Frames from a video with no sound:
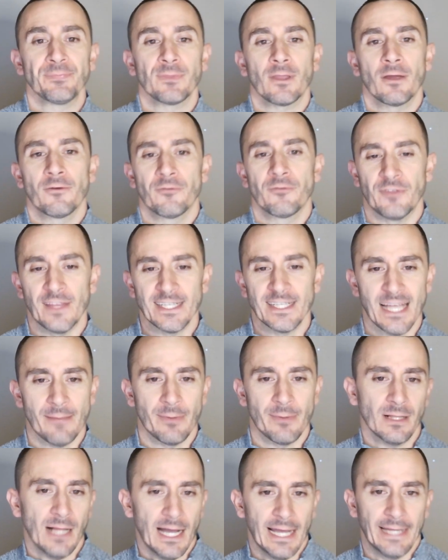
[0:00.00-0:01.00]
for this type of
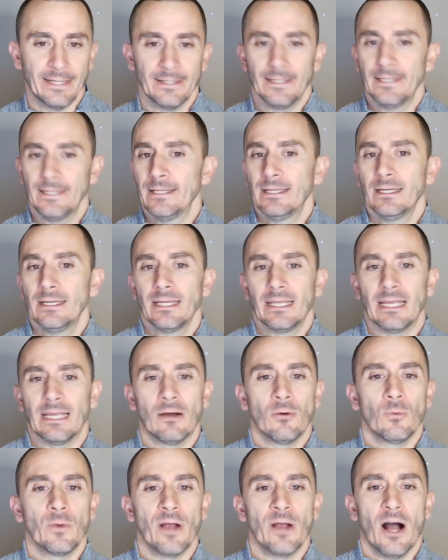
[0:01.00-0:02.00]
client, we
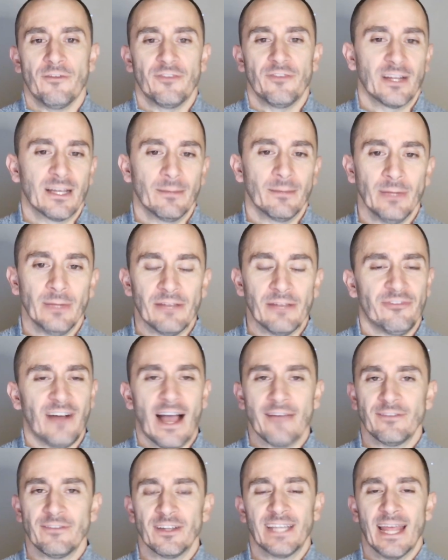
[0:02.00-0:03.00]
often complete
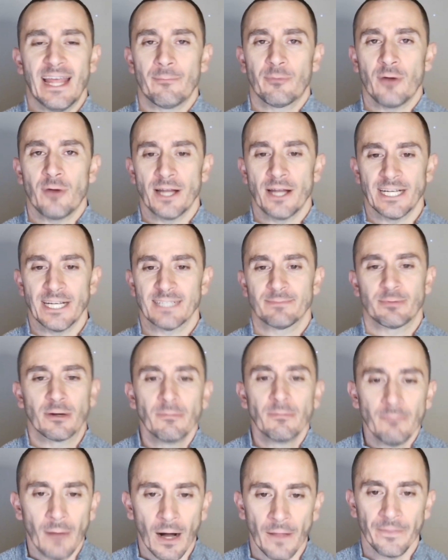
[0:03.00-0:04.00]
5 to 10 projects per
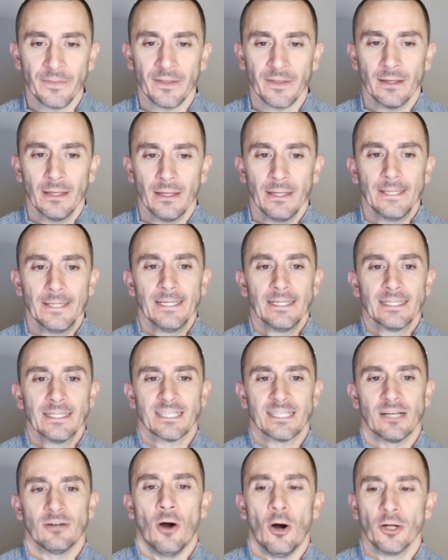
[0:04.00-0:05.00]
month.
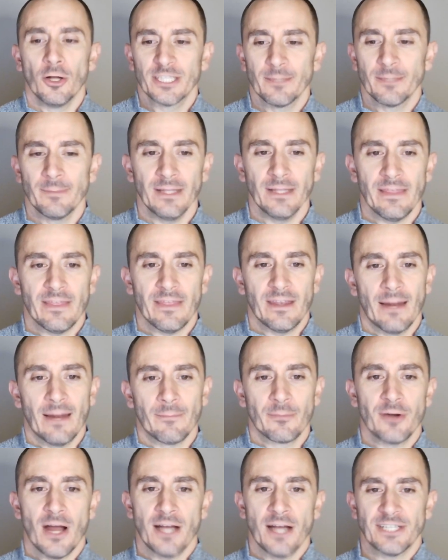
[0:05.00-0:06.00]
So ultimately, the number of
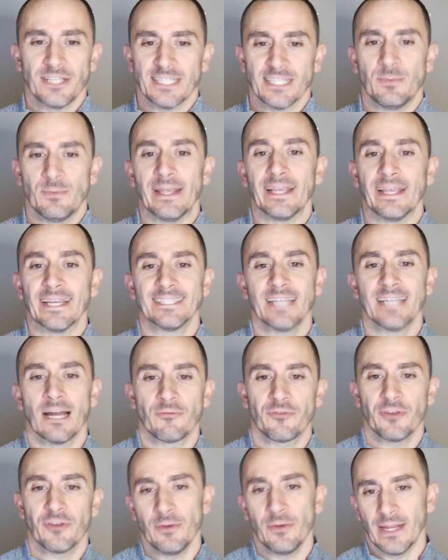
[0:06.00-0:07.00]
projects we can get done
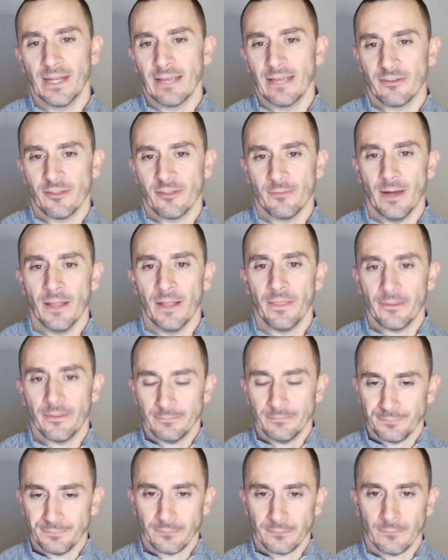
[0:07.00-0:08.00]
for you in a given month
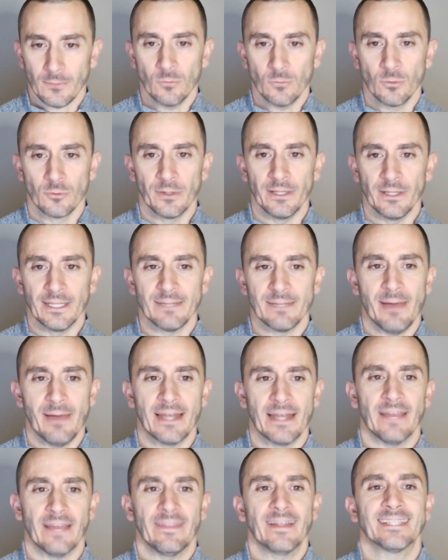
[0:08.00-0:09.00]
will really depend
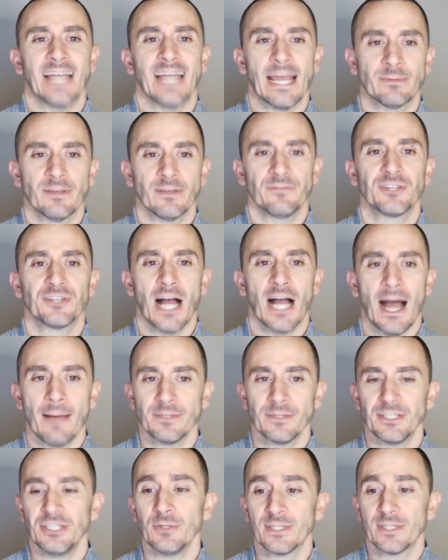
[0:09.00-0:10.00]
on the types of
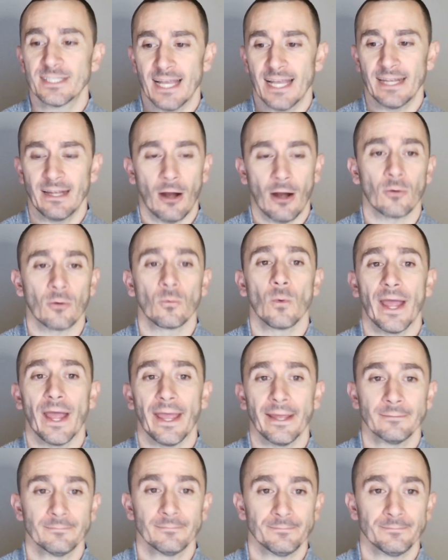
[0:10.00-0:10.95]
jobs you send our way.